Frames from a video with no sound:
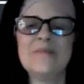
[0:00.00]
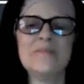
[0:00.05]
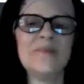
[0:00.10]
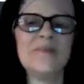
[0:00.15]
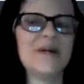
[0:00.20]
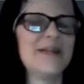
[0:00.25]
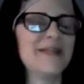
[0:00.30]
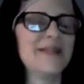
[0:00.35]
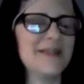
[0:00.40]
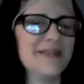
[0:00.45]

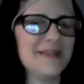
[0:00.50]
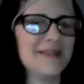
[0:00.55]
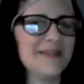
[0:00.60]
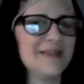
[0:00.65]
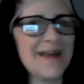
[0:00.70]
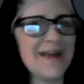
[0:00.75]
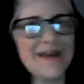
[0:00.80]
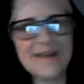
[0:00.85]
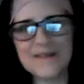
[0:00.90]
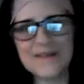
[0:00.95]
But
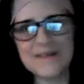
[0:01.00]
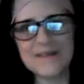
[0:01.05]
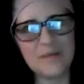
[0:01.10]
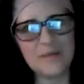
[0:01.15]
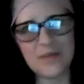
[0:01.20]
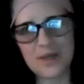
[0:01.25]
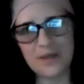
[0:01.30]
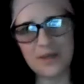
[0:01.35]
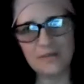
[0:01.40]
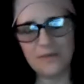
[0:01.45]
that is
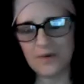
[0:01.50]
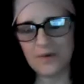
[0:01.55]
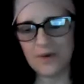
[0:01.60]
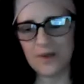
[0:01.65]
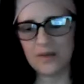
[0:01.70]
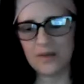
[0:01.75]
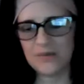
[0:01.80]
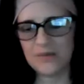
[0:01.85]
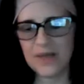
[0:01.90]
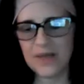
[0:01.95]
something for
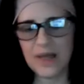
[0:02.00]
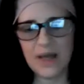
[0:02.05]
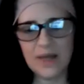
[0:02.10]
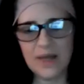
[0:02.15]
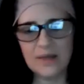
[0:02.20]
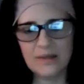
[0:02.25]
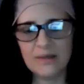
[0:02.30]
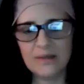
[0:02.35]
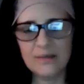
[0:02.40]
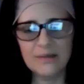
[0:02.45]
another
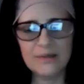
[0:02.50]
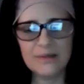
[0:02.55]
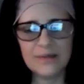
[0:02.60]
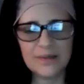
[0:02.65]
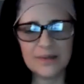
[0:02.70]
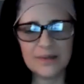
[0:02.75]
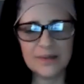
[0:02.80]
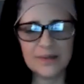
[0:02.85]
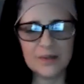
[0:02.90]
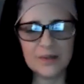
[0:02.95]
day
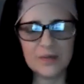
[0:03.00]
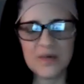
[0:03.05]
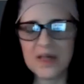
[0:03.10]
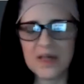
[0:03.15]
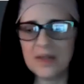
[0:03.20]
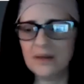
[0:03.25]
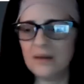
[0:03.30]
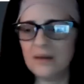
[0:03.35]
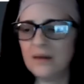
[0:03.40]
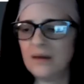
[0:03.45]
to deal
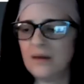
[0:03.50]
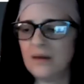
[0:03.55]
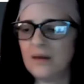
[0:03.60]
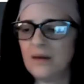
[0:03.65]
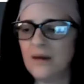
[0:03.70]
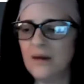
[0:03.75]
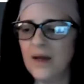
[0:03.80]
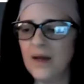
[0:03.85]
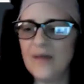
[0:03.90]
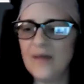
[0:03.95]
with.
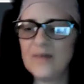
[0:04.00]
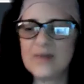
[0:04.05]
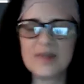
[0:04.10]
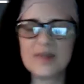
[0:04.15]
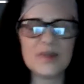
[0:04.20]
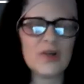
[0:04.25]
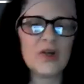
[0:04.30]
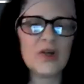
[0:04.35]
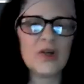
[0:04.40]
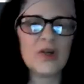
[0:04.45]
I haven't
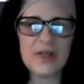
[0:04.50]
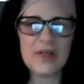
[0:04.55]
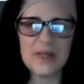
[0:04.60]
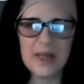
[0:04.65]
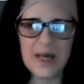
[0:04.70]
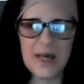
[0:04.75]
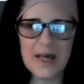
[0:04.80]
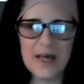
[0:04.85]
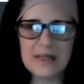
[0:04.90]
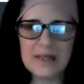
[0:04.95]
started it
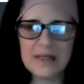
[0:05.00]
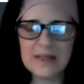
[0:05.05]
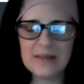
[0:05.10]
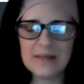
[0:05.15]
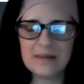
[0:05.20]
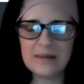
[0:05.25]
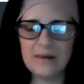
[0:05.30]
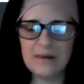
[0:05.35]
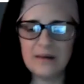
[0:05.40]
yet.